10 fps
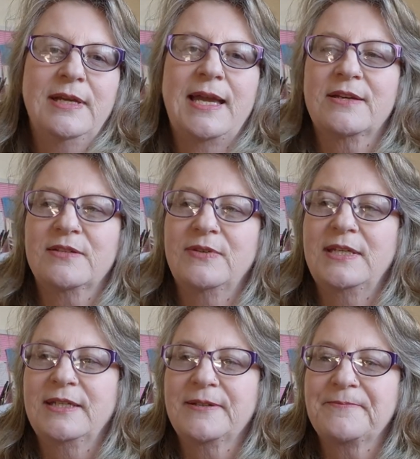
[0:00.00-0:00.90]
out of
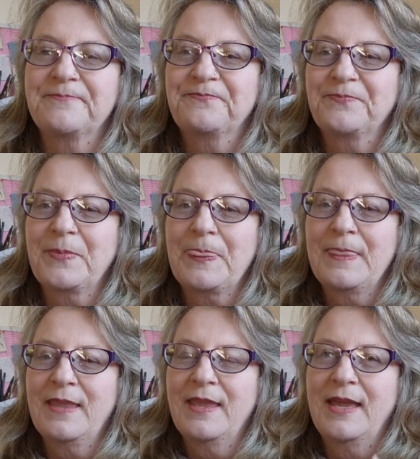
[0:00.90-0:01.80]
here.
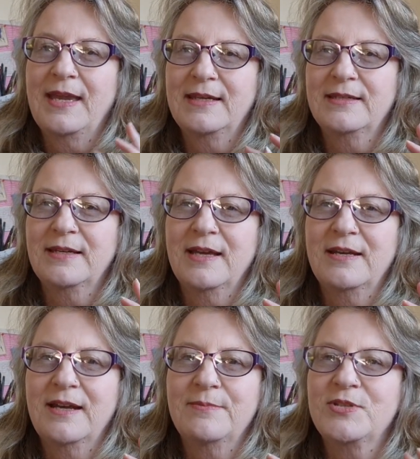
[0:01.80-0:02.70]
And
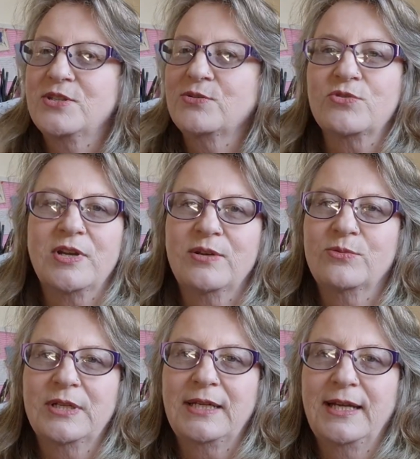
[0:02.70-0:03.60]
I'm still trying to
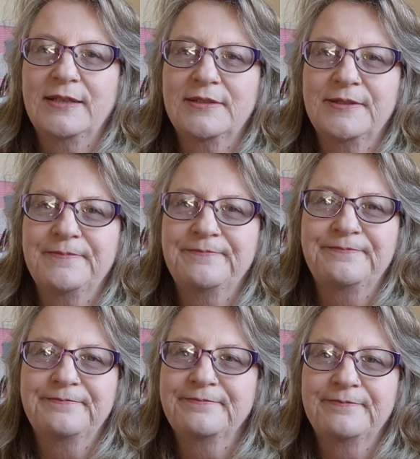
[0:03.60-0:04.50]
work out
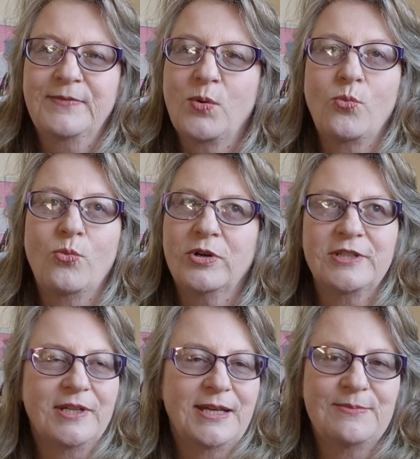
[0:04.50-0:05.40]
what
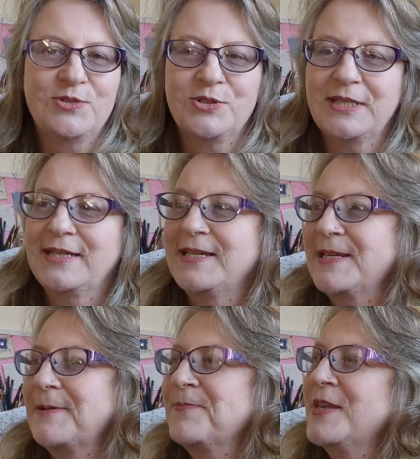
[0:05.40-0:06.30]
I am doing in
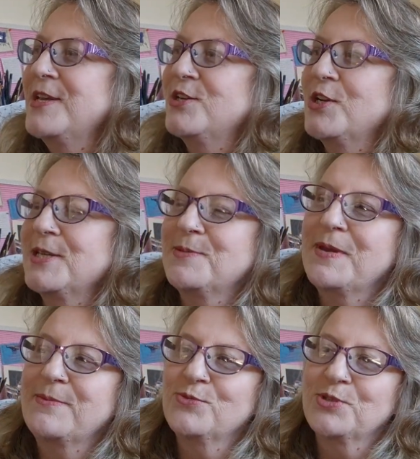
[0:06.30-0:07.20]
here, trying to
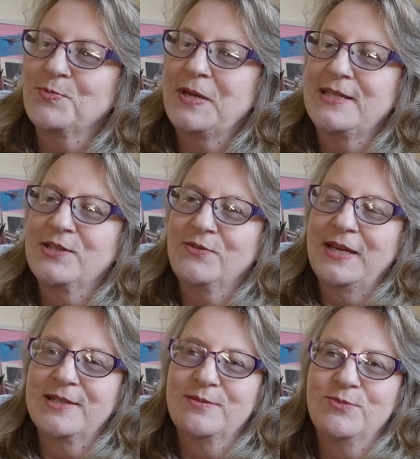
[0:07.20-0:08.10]
make more space. So I've
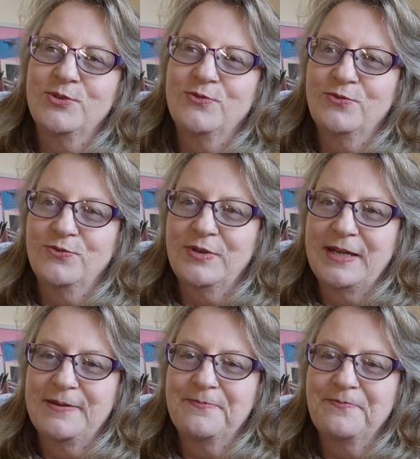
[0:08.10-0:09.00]
had to move
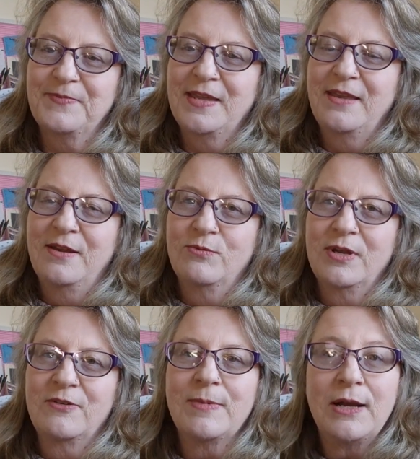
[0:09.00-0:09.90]

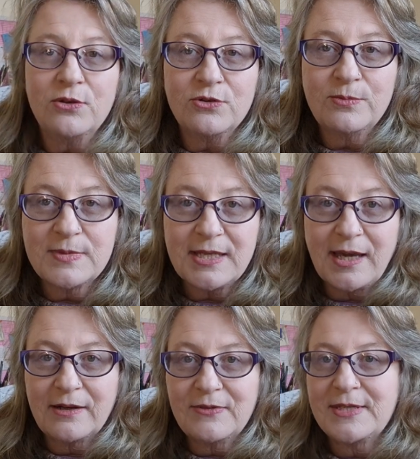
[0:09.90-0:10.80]
one of my looms
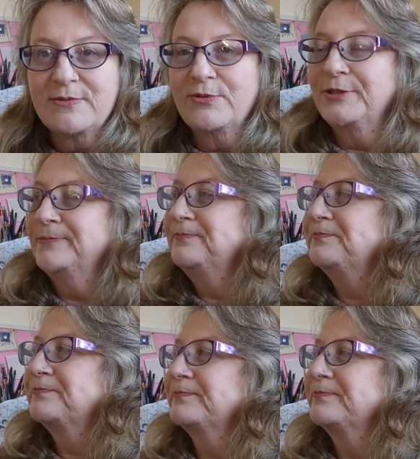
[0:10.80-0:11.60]
out of this room,